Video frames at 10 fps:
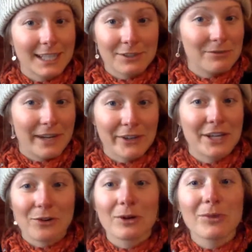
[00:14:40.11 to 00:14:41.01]
That's
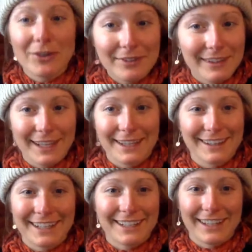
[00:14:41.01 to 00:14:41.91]
very normal.
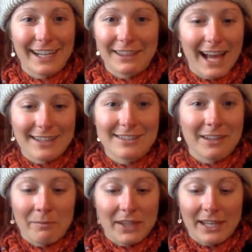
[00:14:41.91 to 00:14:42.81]
Like that's
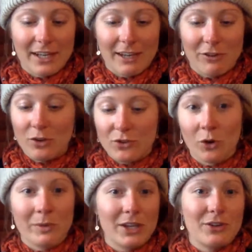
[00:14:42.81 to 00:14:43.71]
something that if you
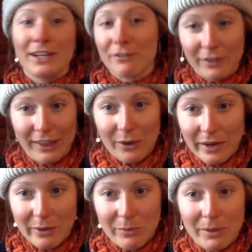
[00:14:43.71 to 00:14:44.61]
told me you didn't feel
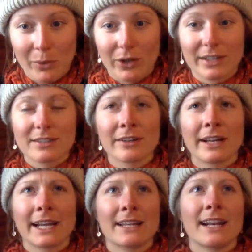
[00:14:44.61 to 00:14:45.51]
that way would be more concerning.